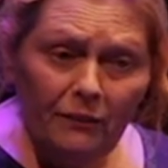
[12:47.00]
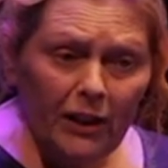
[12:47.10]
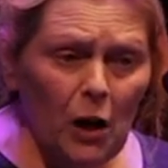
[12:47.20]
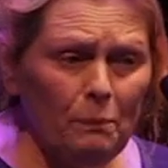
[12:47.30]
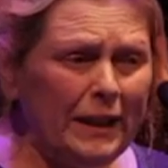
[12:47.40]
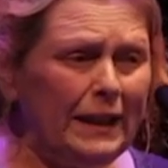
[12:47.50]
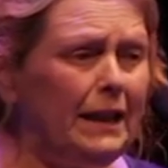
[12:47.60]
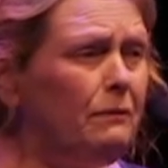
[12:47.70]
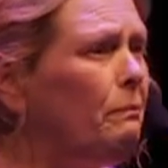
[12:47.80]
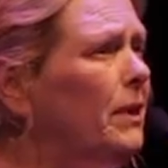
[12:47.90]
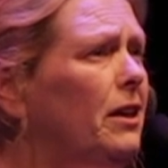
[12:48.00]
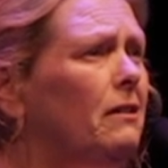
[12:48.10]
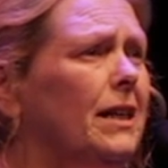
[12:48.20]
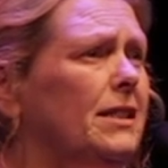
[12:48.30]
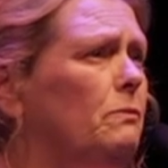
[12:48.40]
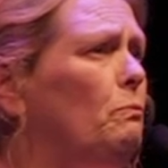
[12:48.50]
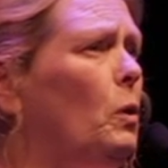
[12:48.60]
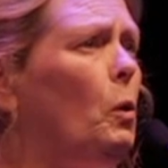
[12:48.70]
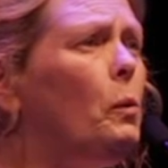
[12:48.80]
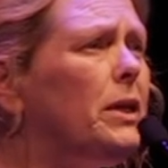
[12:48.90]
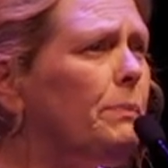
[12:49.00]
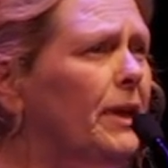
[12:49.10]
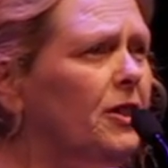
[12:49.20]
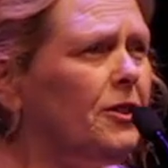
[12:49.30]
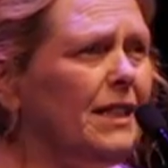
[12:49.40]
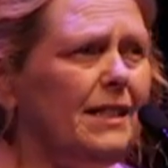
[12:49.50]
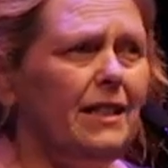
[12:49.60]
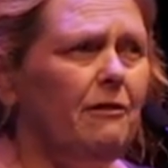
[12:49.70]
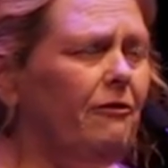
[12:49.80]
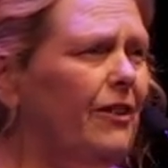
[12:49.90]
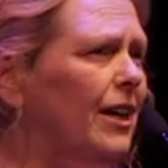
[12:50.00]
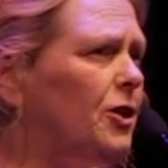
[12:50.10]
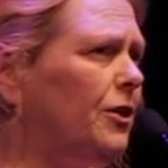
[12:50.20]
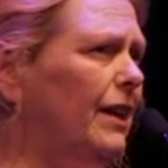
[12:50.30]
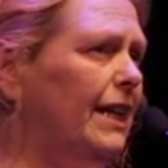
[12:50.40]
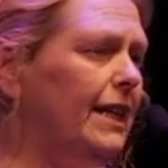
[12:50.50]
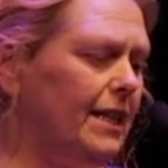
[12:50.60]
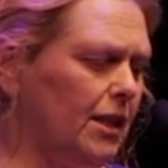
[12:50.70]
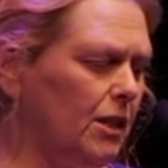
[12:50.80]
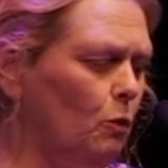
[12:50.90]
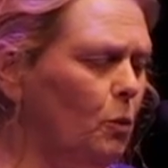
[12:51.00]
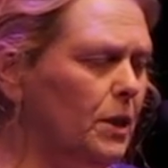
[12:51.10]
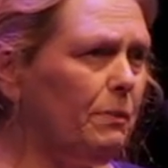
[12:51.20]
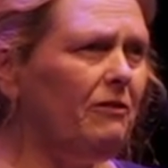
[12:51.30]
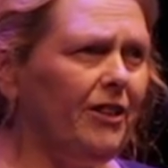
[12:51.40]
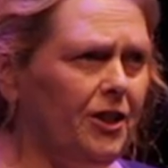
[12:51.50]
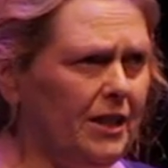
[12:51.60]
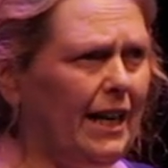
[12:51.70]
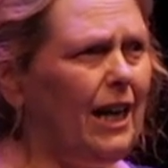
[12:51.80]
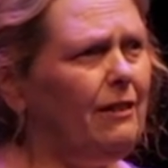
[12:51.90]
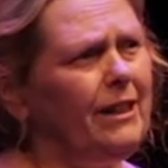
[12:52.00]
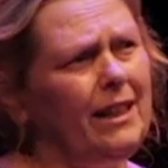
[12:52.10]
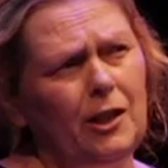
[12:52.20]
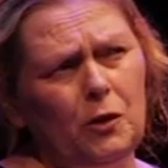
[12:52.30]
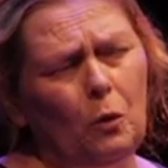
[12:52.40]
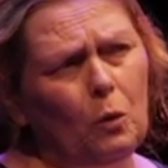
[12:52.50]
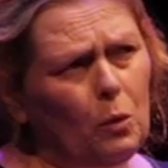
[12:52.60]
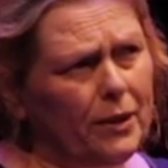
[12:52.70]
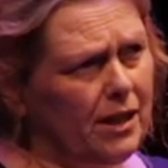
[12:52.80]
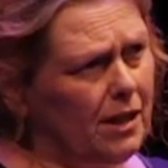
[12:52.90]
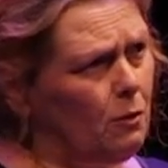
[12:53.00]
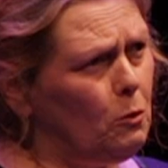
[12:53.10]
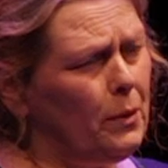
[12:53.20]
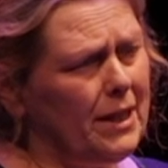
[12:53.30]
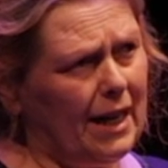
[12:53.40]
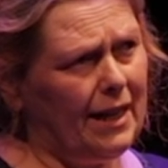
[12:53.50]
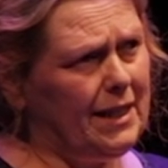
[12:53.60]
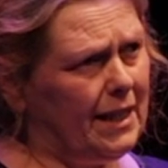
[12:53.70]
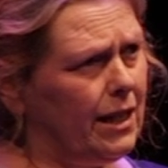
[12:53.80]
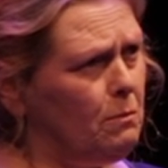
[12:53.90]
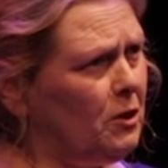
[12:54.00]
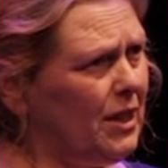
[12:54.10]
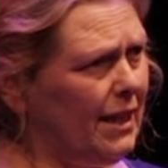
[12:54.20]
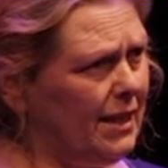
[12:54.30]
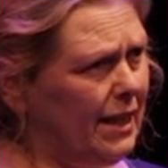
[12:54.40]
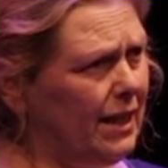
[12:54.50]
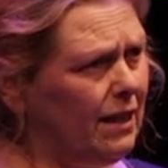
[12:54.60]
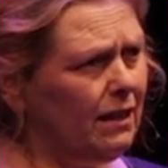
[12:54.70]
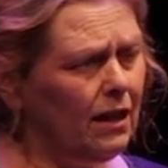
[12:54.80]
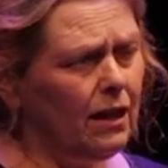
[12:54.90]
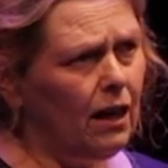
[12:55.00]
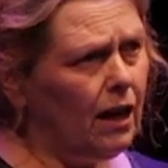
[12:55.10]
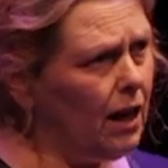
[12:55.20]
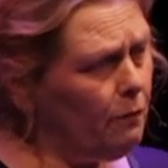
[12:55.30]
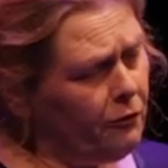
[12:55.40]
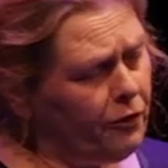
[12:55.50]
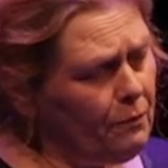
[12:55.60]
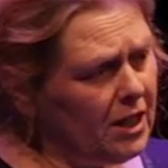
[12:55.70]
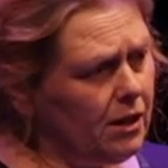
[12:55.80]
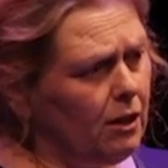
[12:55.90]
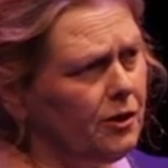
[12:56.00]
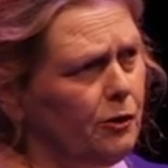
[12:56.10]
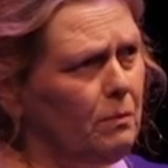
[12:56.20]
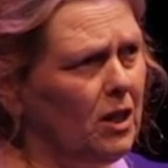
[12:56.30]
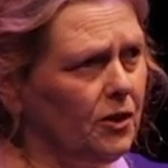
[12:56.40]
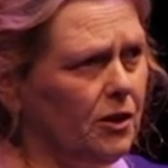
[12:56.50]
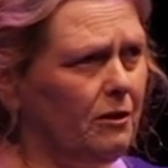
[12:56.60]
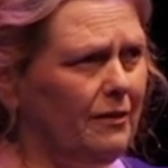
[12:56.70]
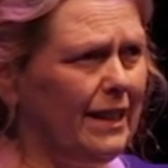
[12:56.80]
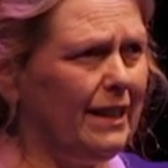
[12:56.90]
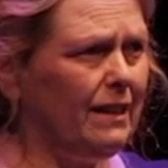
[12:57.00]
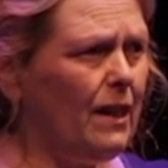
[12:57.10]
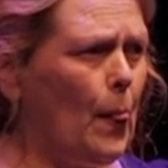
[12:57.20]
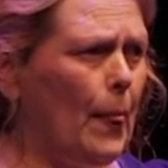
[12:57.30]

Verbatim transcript: the company, you know, has always been interested in fair trade. It's always been vegetarian. It's always hated animal testing. From the start of Mark's career,